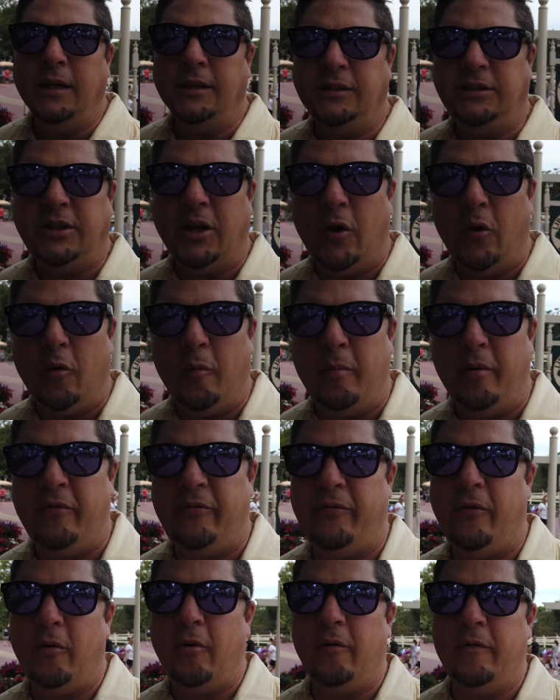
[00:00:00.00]
So
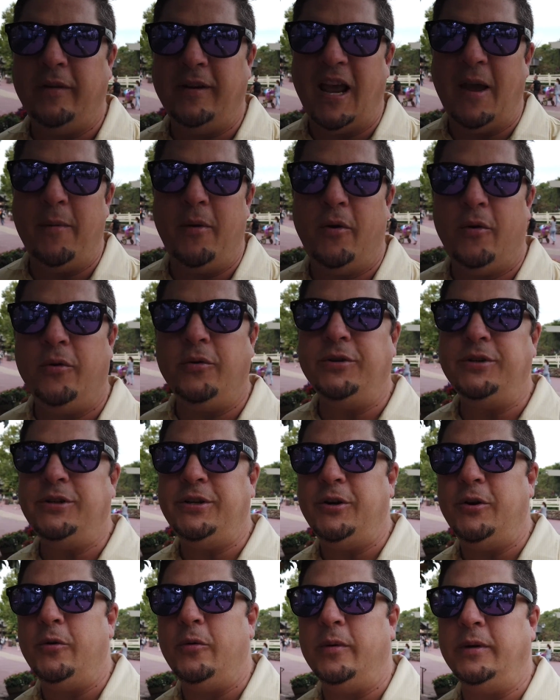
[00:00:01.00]
before the Diamond
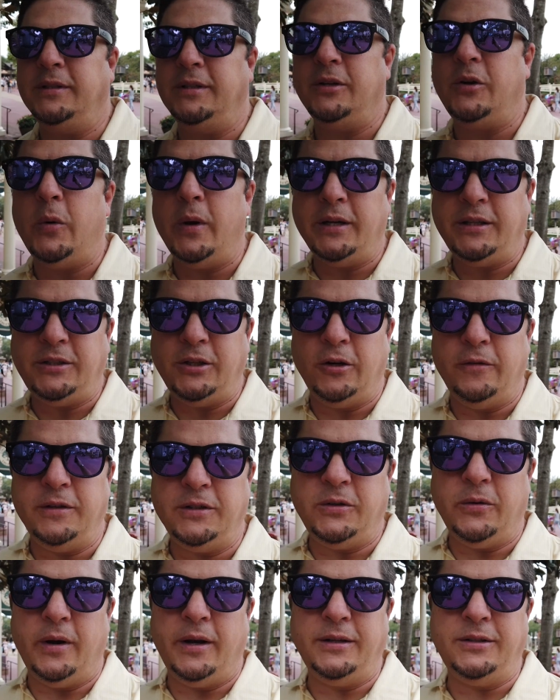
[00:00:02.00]
Horseshoe was a quick
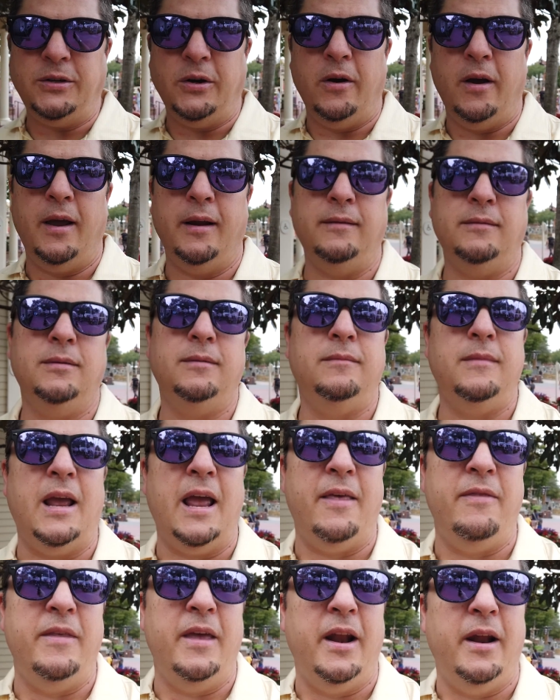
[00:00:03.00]
service restaurant
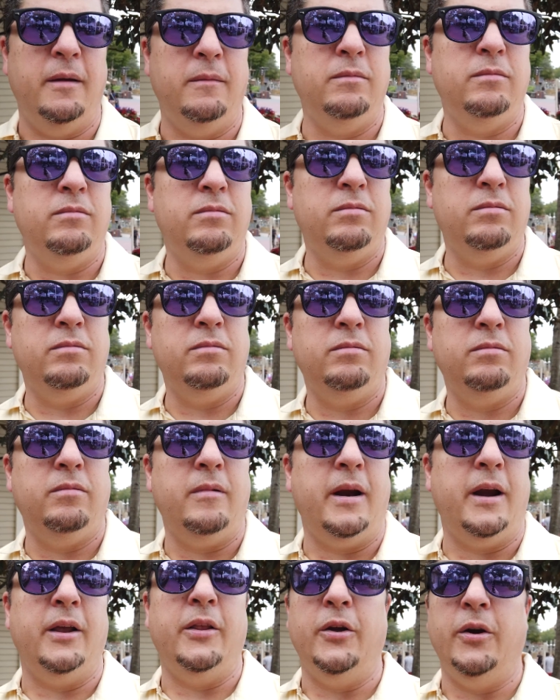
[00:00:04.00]
and then a
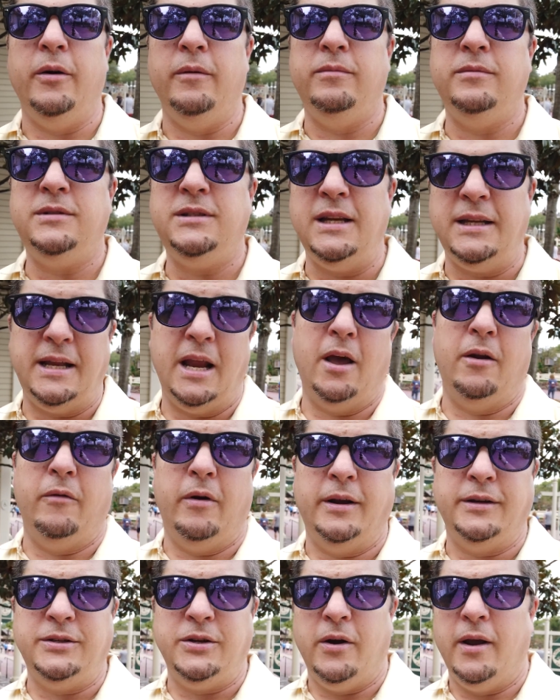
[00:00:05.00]
regular sit-down
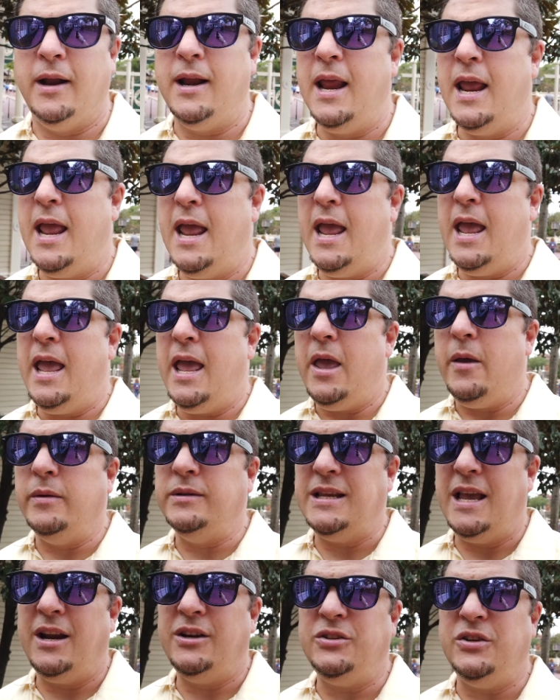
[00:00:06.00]
restaurant, it
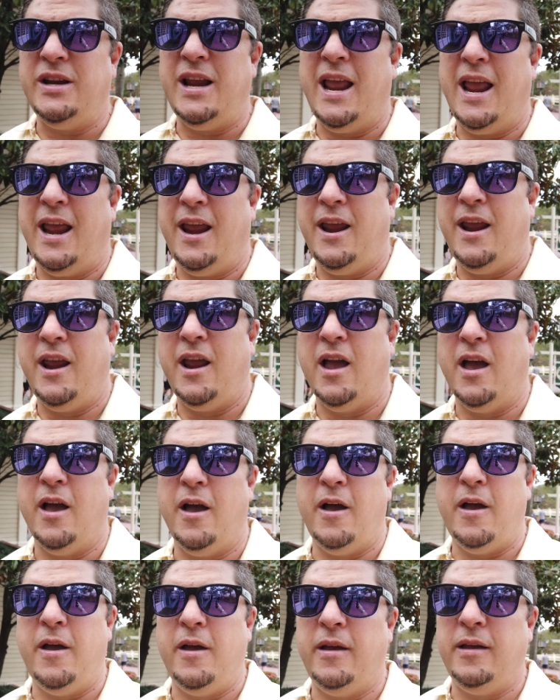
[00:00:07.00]
was actually a
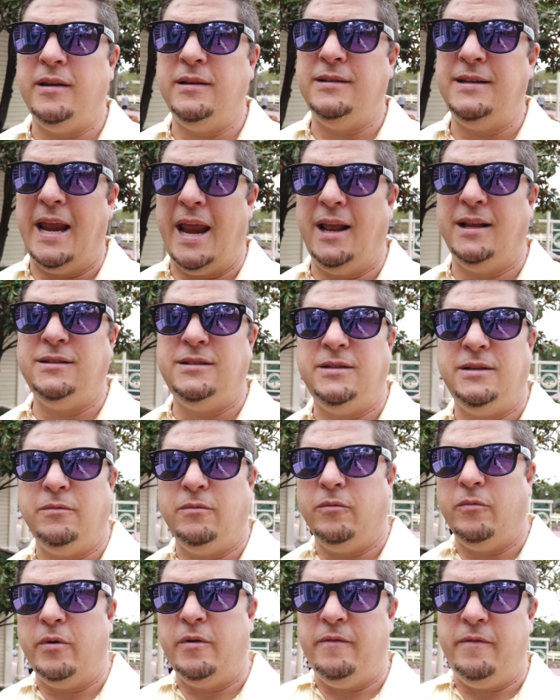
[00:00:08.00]
dance
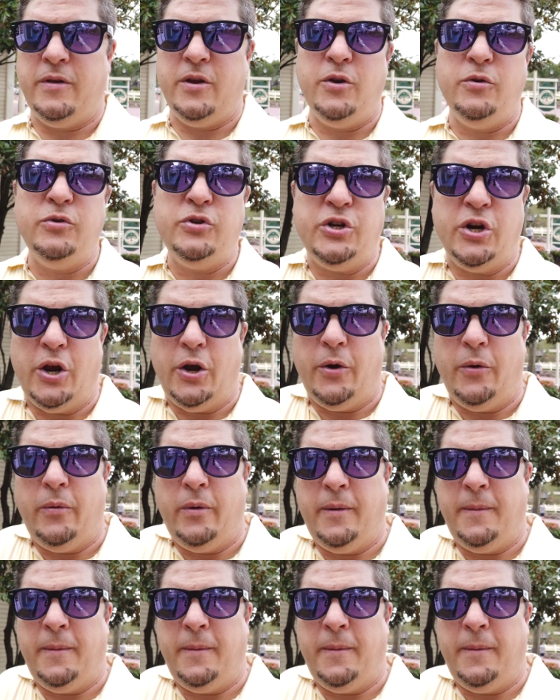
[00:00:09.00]
review show.